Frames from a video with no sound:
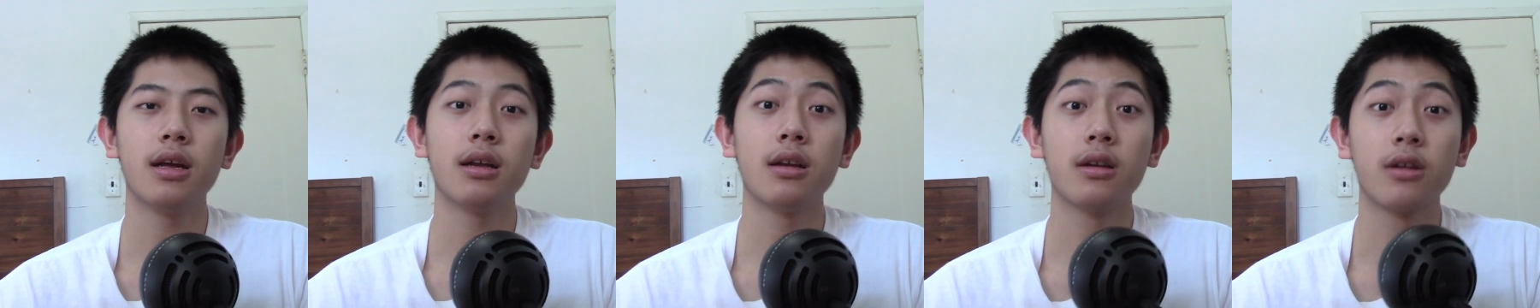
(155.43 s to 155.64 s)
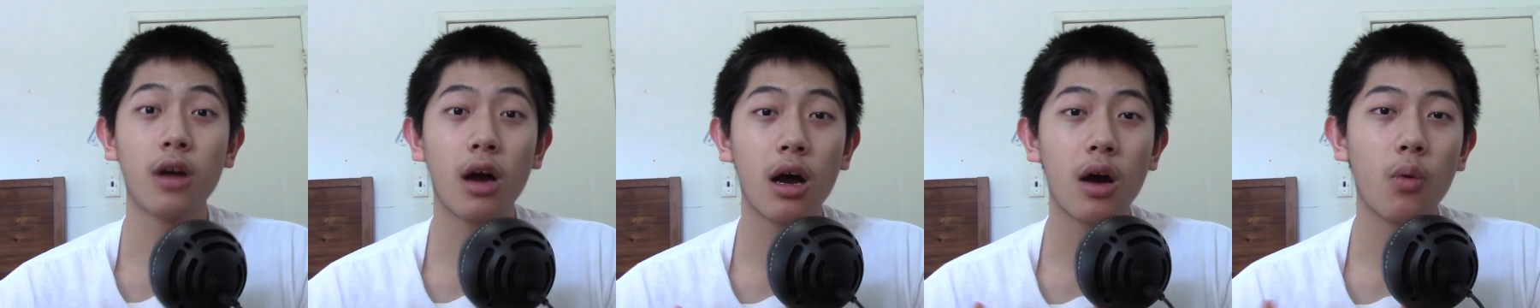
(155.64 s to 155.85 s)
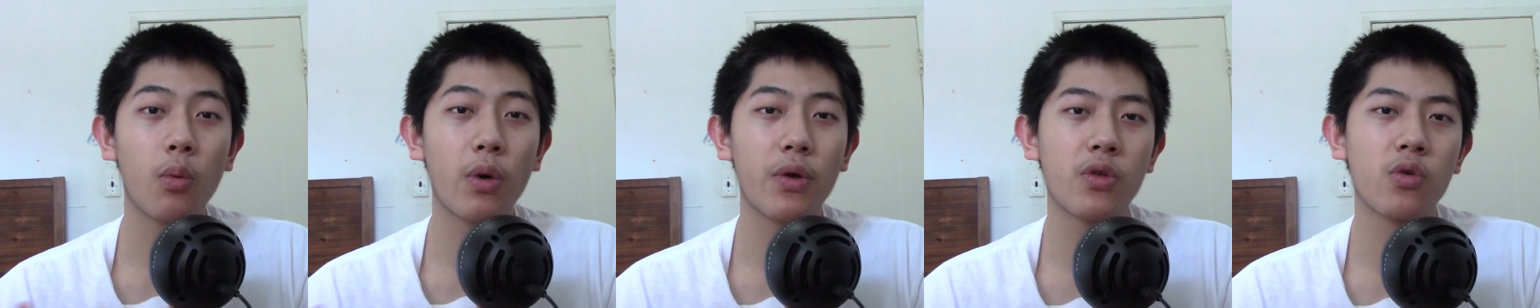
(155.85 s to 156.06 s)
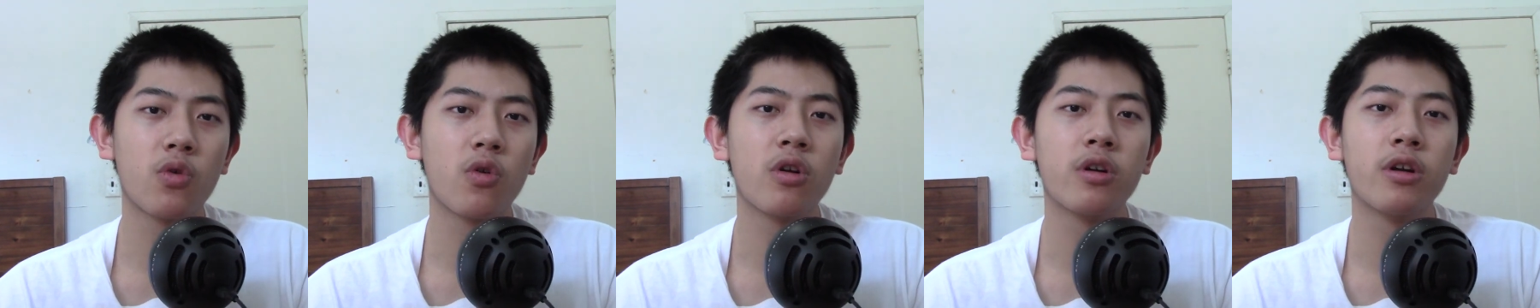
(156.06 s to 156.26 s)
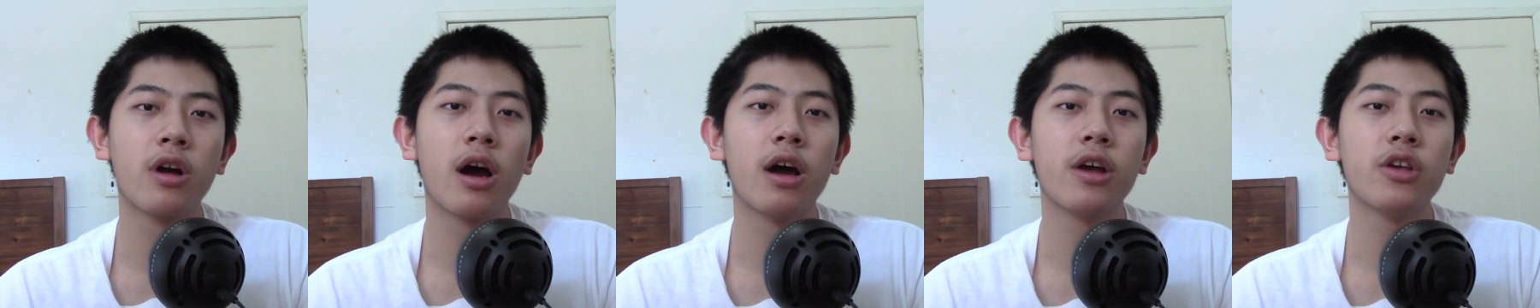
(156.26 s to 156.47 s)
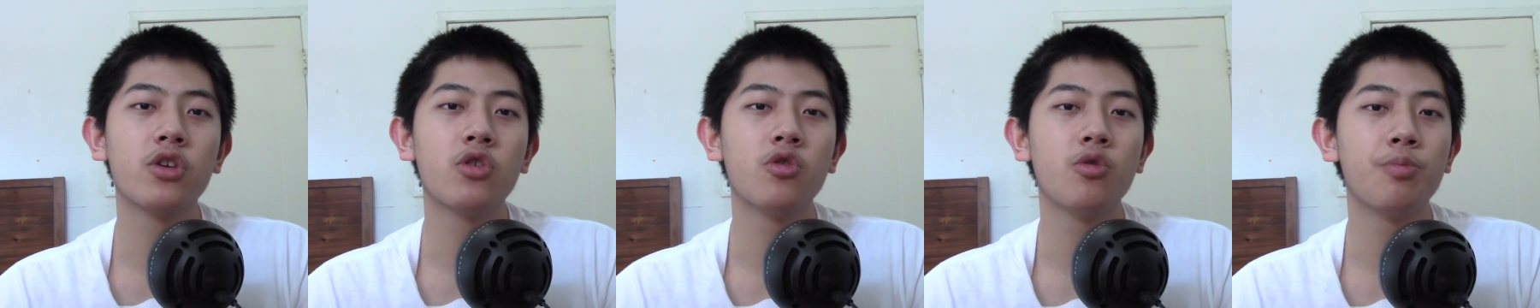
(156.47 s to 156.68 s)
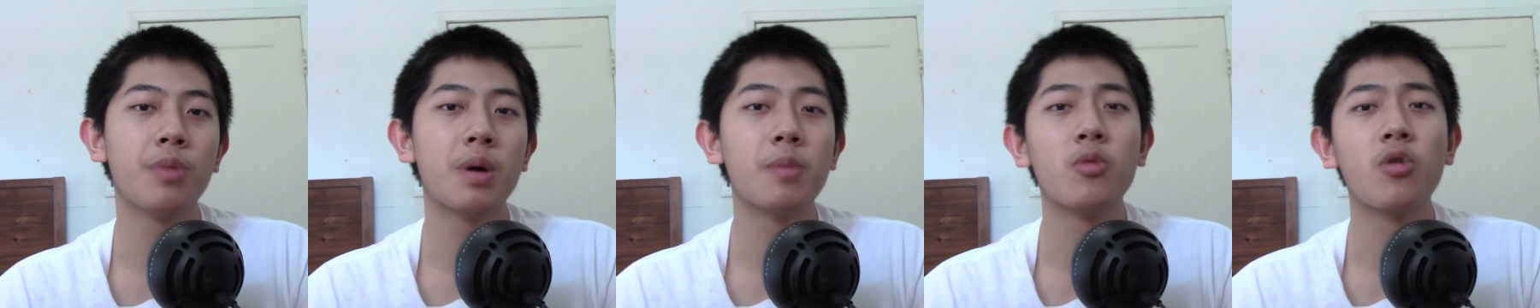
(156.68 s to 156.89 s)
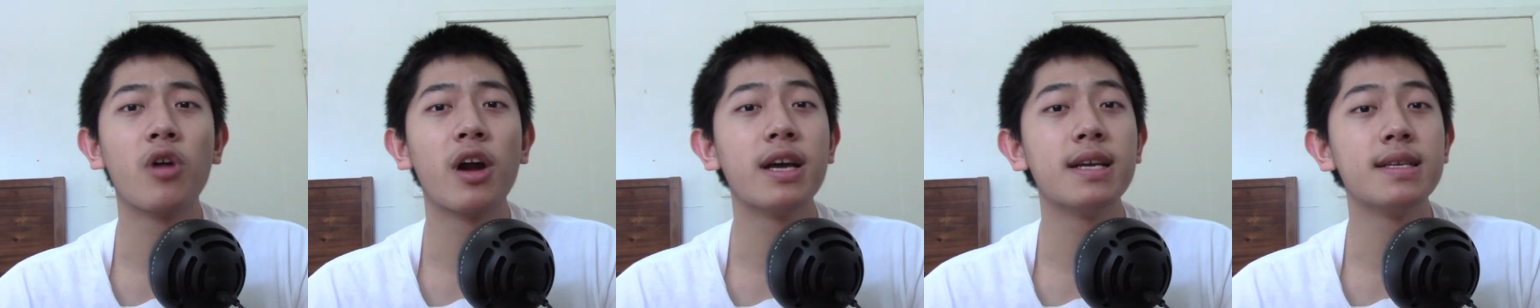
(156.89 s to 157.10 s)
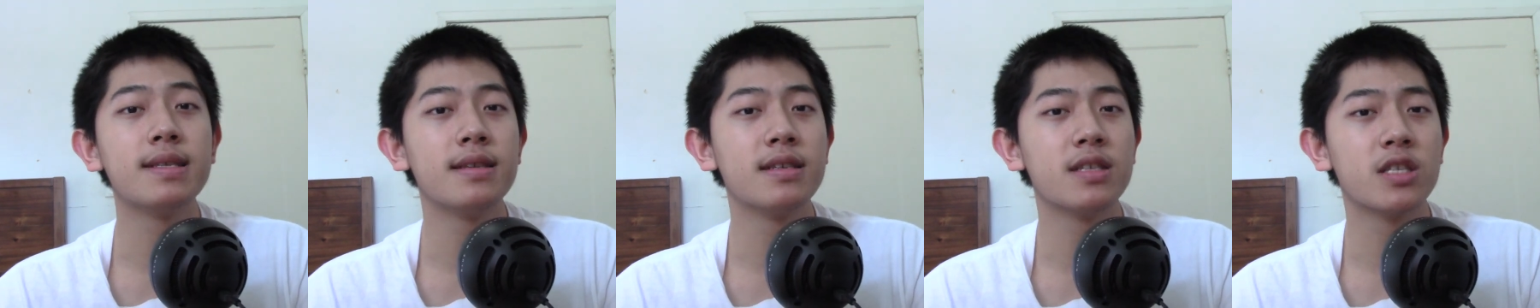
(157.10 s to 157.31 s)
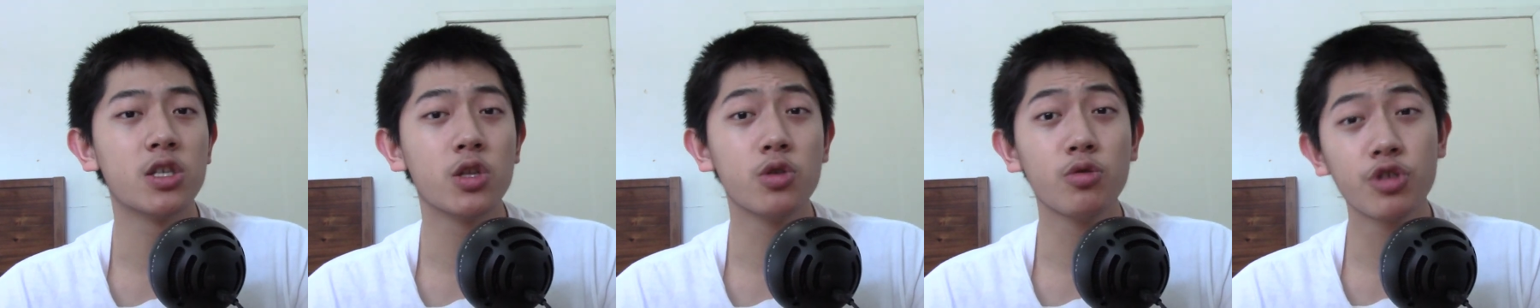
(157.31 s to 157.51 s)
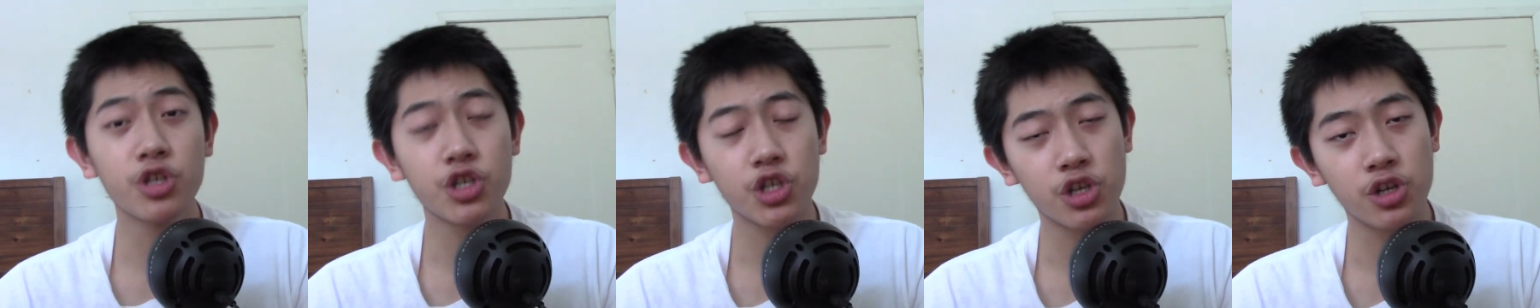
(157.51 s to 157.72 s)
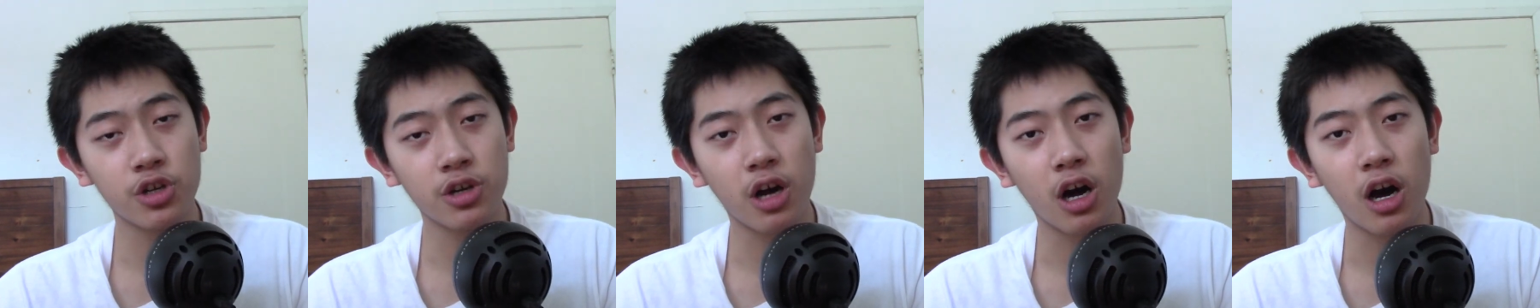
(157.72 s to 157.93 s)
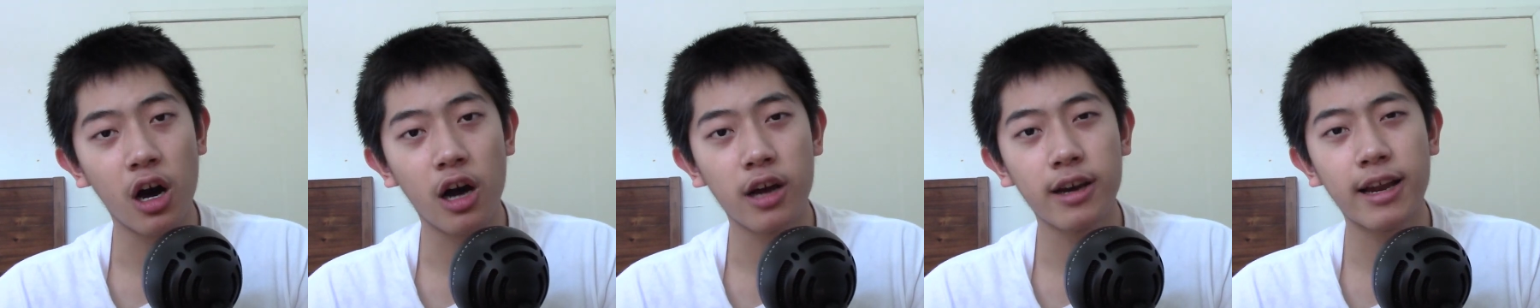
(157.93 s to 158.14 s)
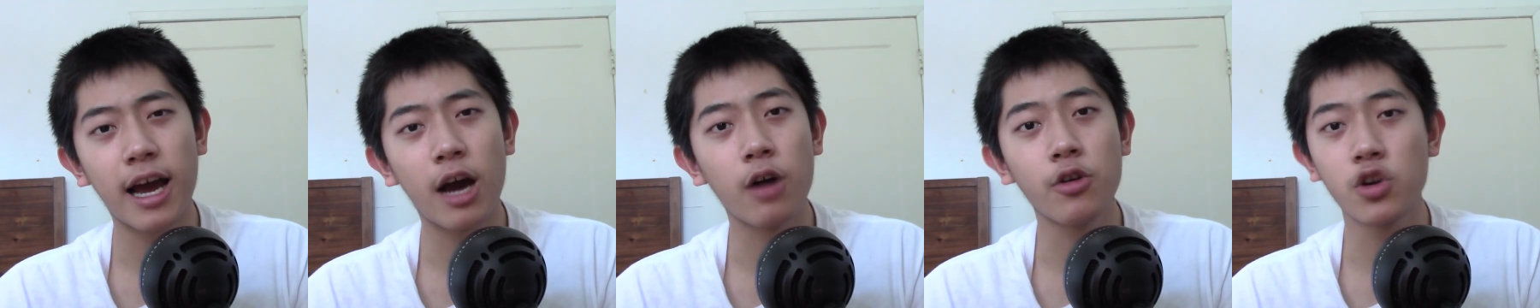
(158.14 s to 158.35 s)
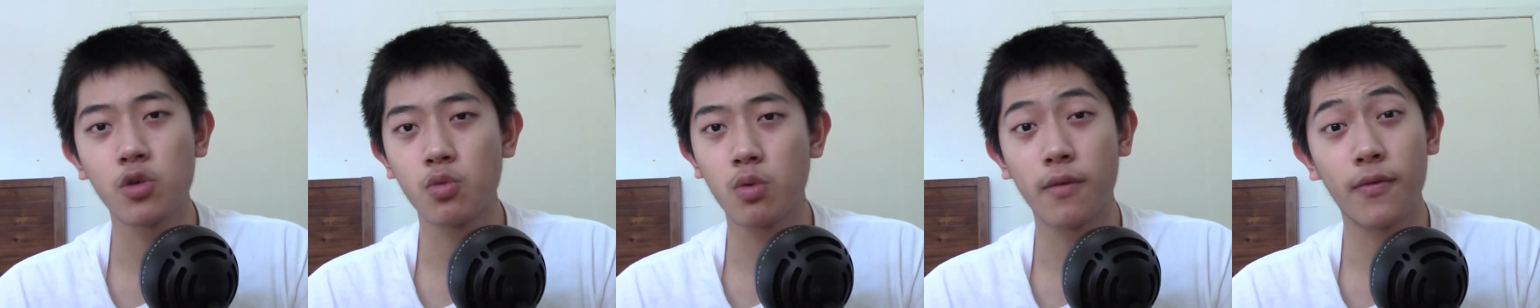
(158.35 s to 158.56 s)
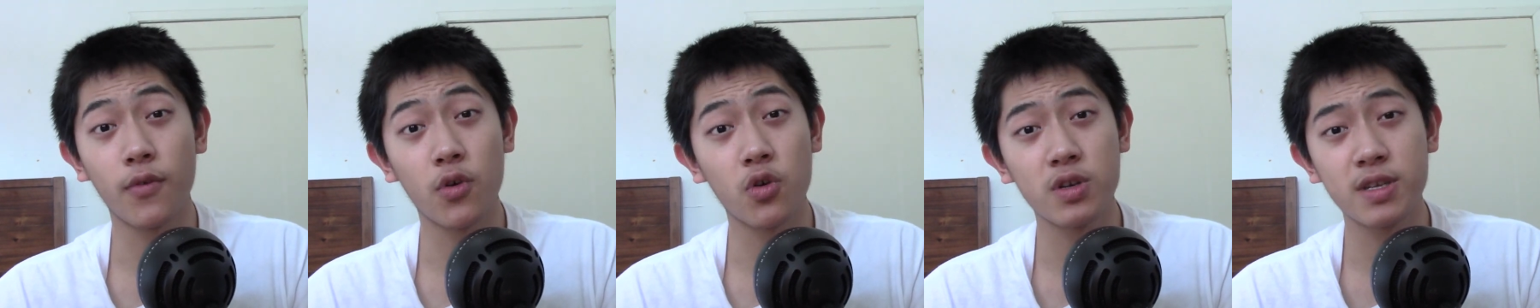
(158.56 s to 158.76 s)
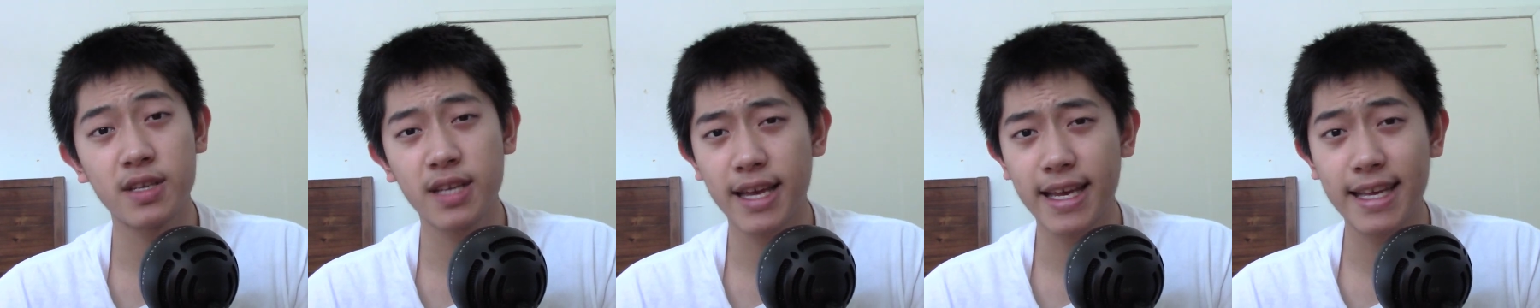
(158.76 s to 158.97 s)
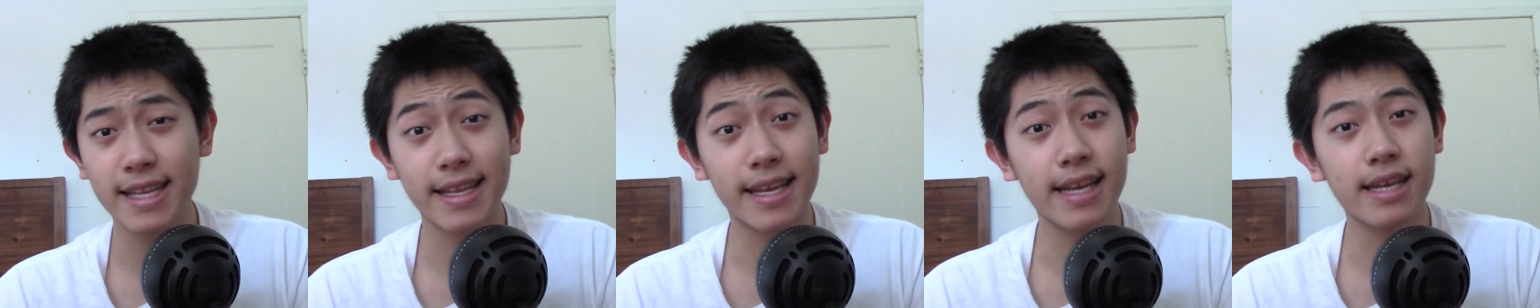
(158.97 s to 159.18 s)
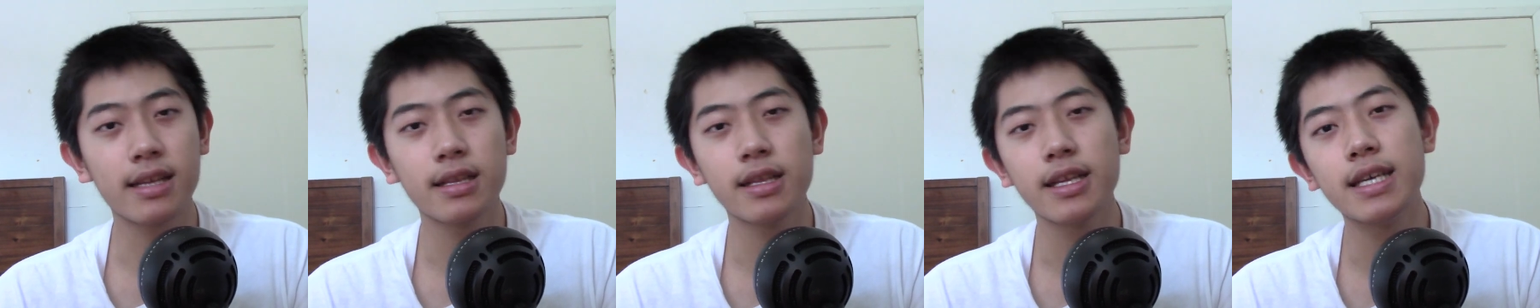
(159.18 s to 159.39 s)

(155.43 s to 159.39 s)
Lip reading: not whether or not you memorize the solution on how to reverse a linked